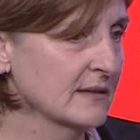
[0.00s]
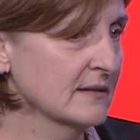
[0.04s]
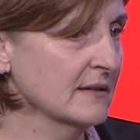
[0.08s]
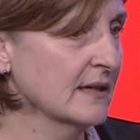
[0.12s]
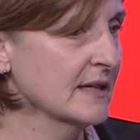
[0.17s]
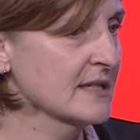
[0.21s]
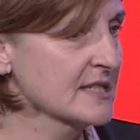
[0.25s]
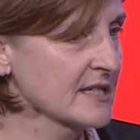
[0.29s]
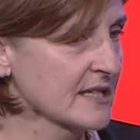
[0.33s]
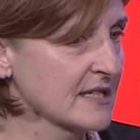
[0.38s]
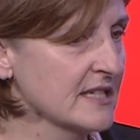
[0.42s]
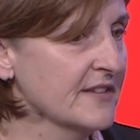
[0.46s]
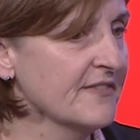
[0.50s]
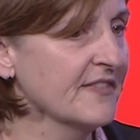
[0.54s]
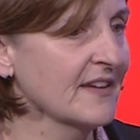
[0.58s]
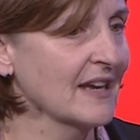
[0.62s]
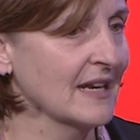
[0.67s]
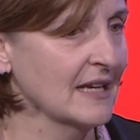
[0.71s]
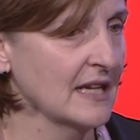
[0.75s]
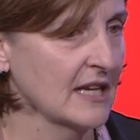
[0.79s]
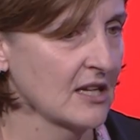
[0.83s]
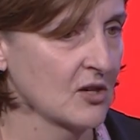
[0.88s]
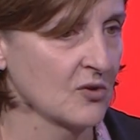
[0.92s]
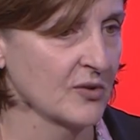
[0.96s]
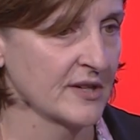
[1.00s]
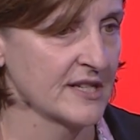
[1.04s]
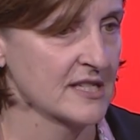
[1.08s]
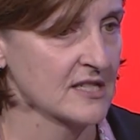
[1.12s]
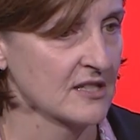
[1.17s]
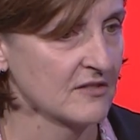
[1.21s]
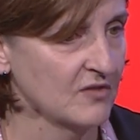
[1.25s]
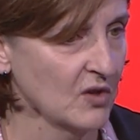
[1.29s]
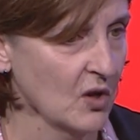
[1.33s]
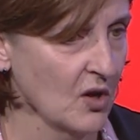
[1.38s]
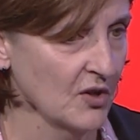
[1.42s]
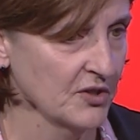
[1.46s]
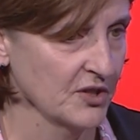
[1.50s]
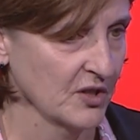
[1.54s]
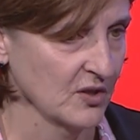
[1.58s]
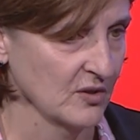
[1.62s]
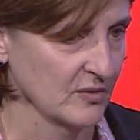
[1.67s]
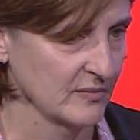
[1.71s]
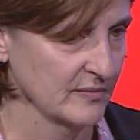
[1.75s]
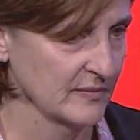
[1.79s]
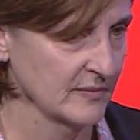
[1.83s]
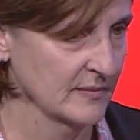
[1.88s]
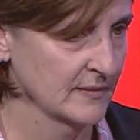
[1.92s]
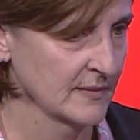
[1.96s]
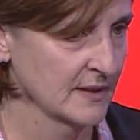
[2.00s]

a significant increase in volume,